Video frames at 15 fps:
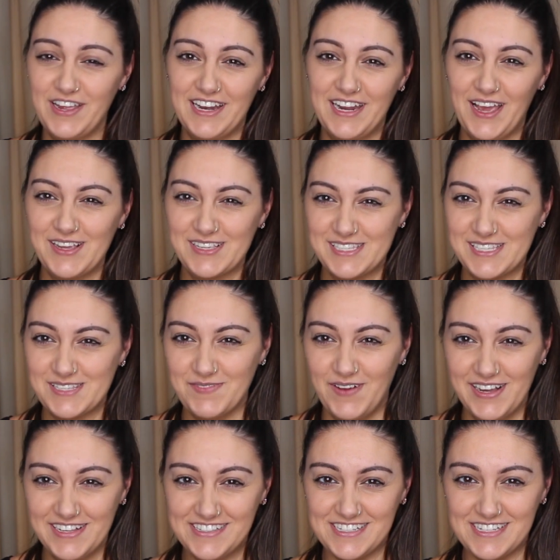videos as
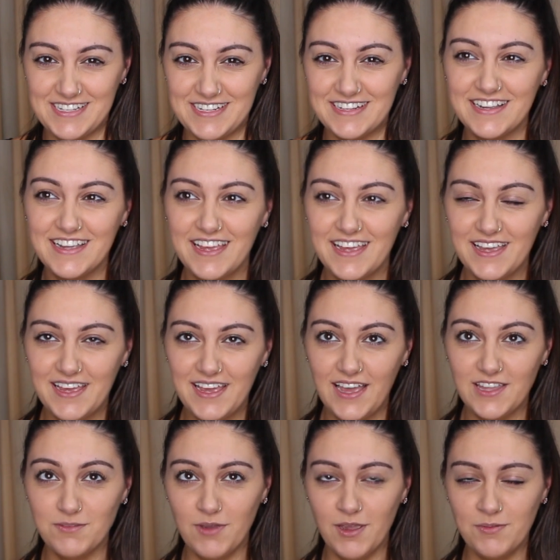much at
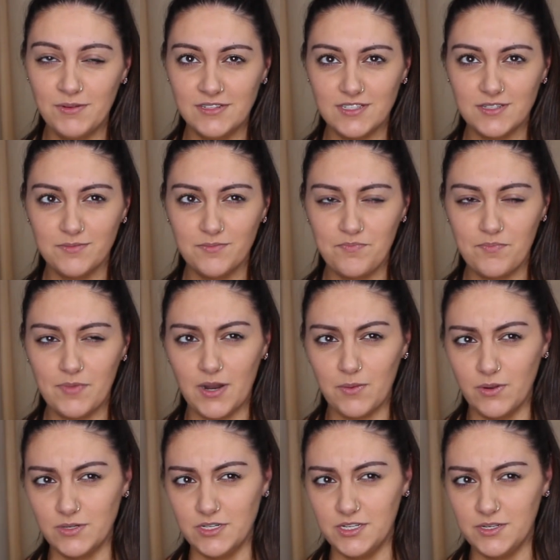the moment, but I
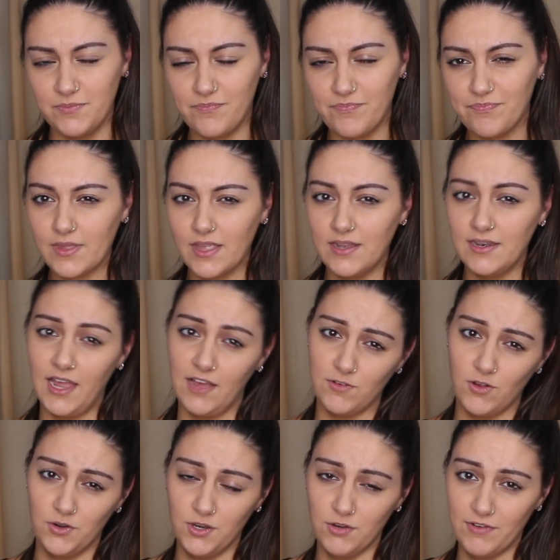will do. Now
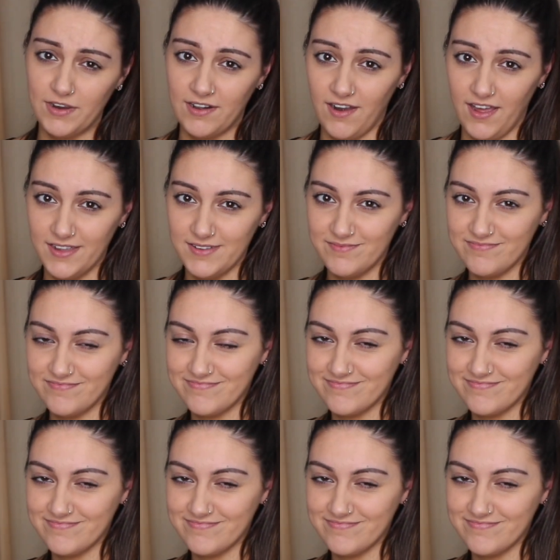I've got a new ring light.